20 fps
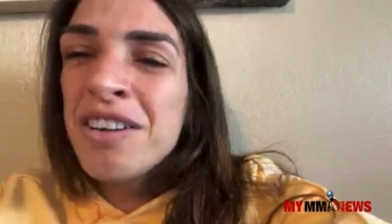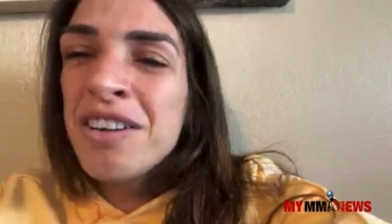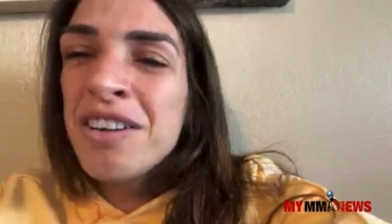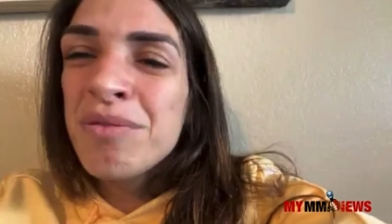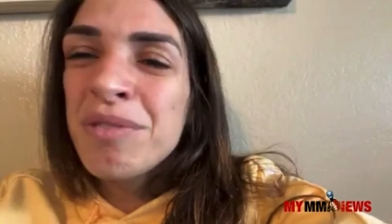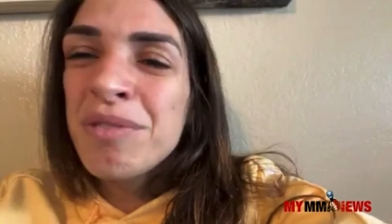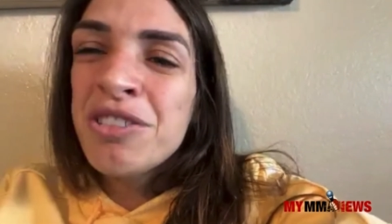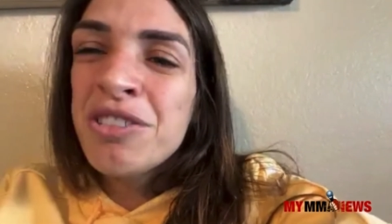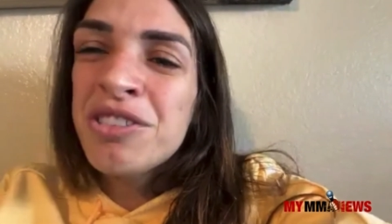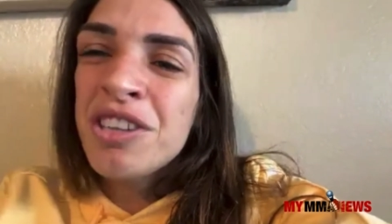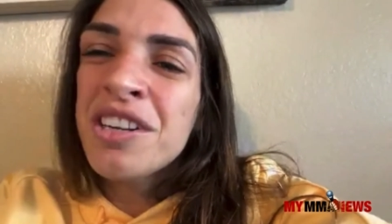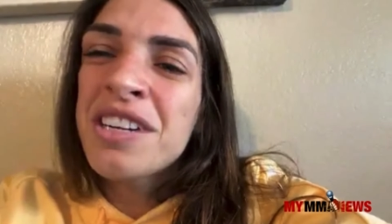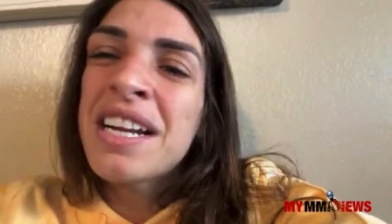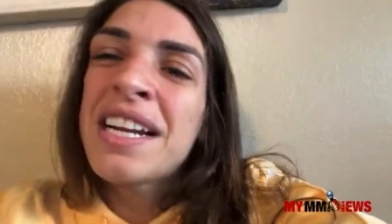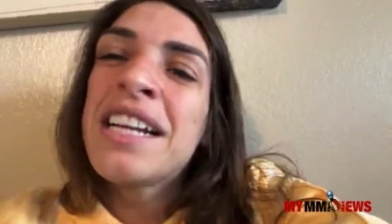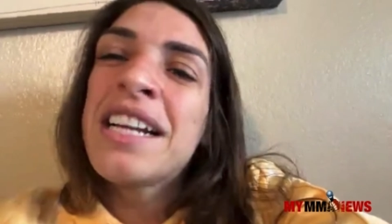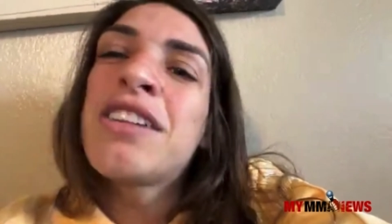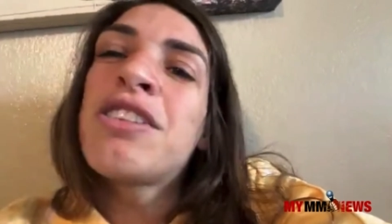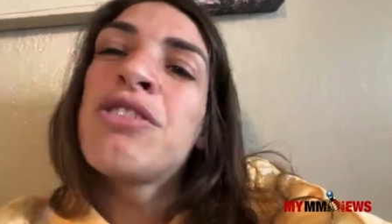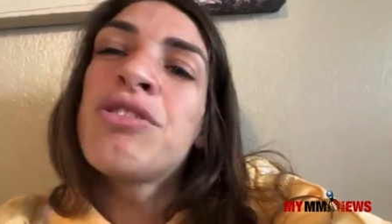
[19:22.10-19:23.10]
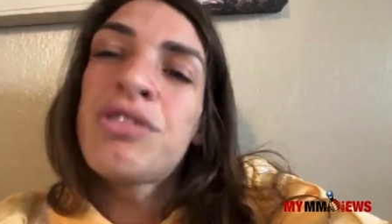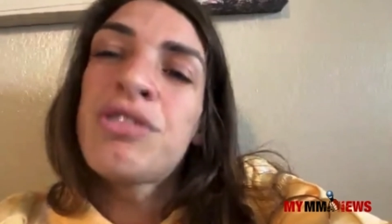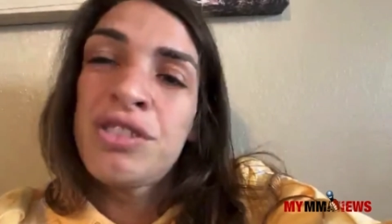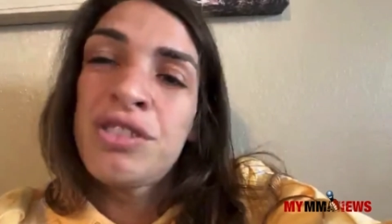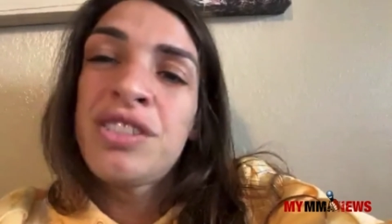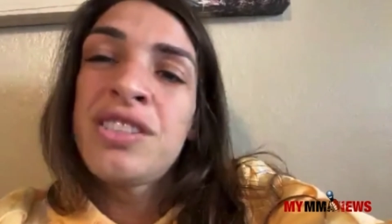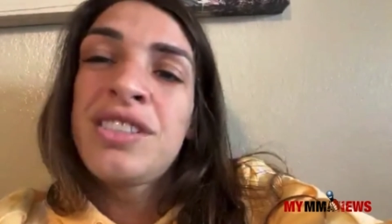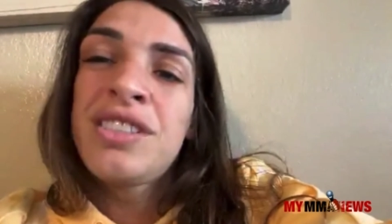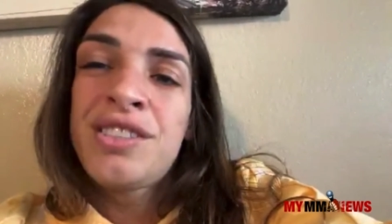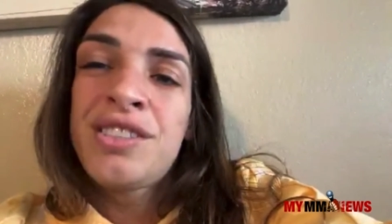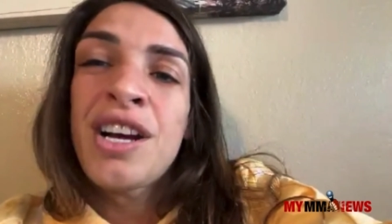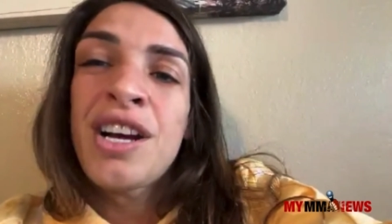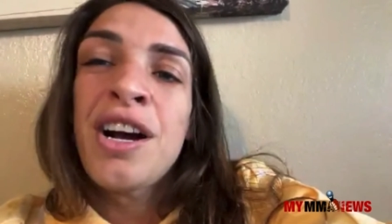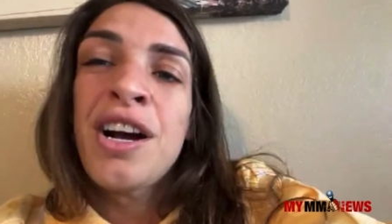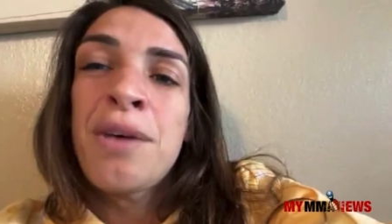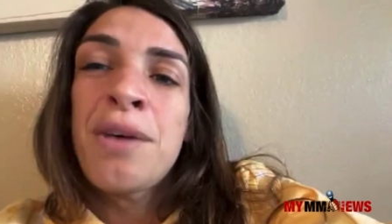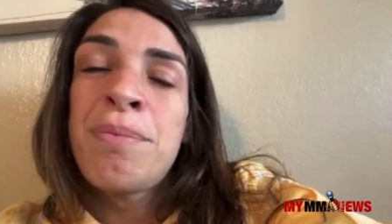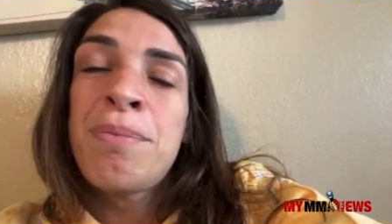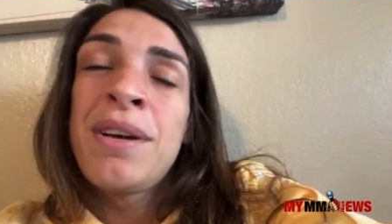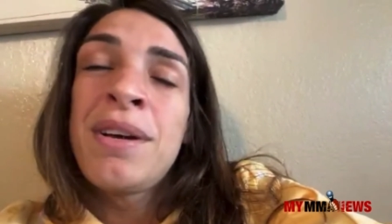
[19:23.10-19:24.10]
it's hard when you start getting closer to the
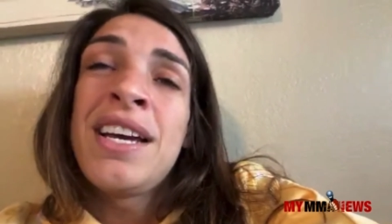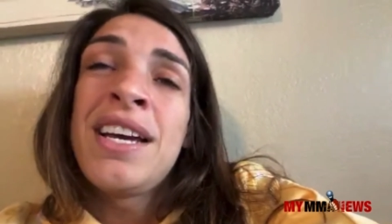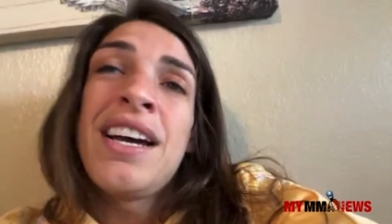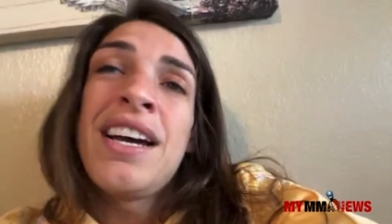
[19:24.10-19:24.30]
top